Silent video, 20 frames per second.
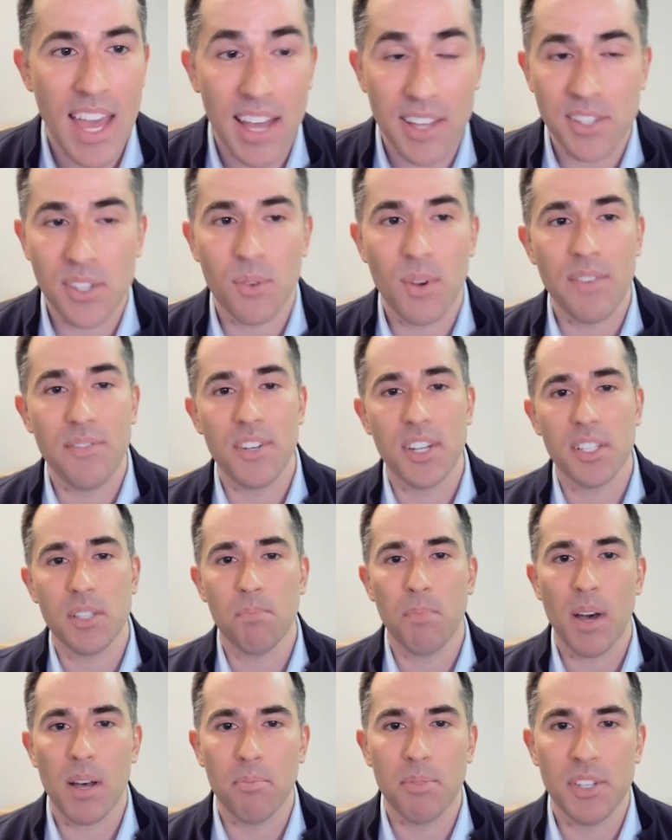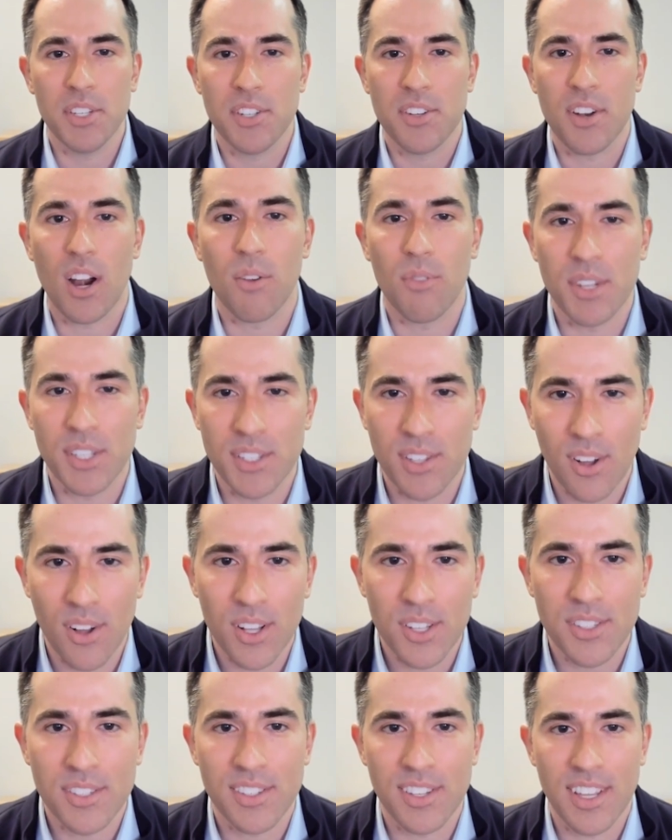Yeah, so we've just published our
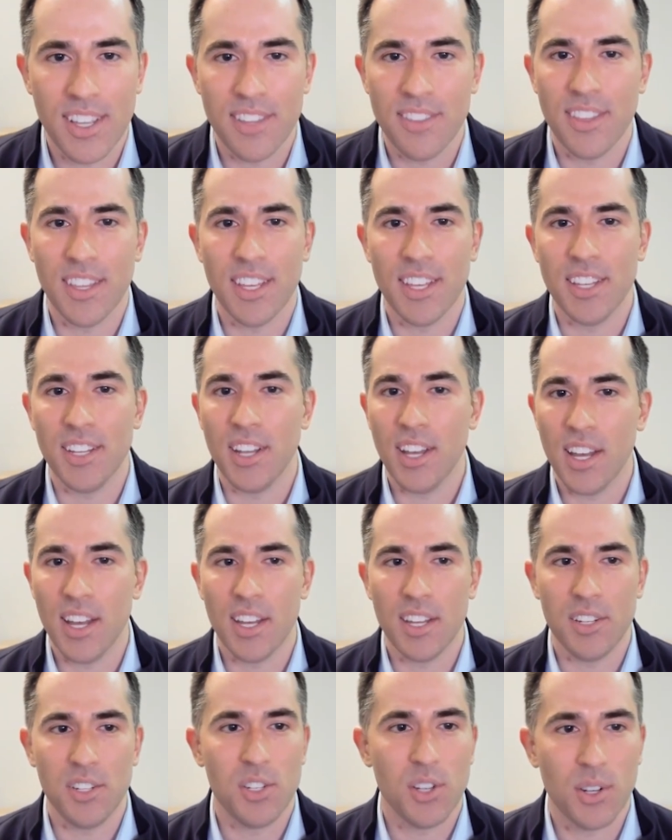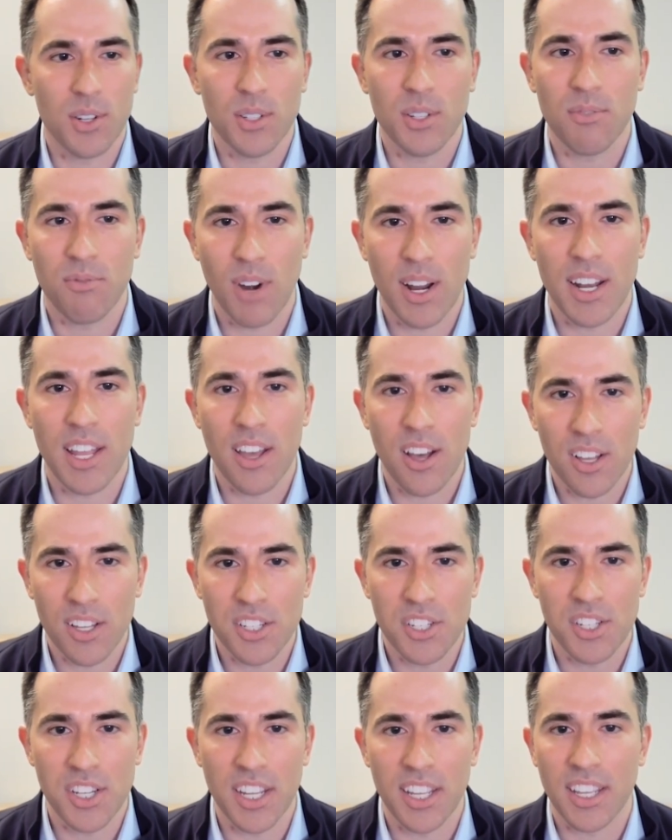results in the Journal of
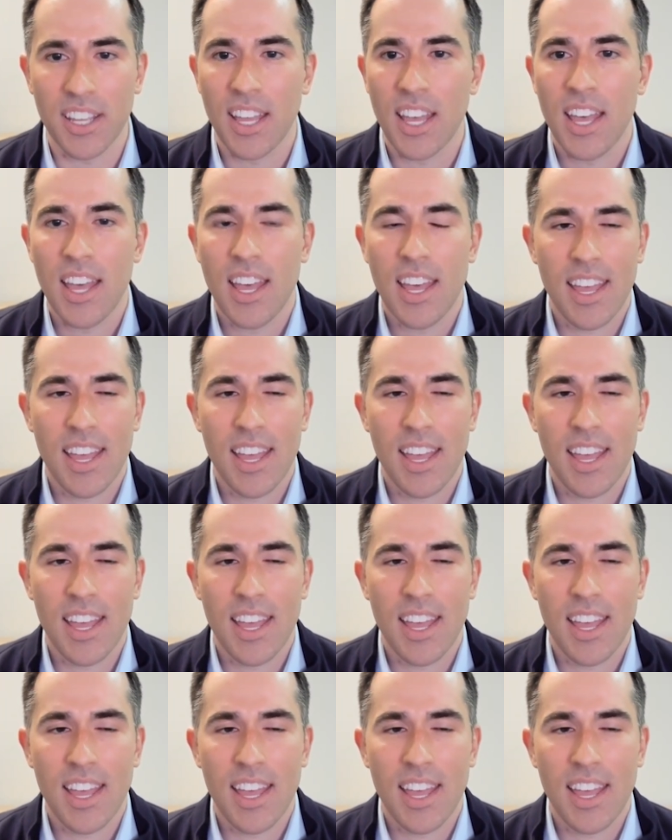Radiology.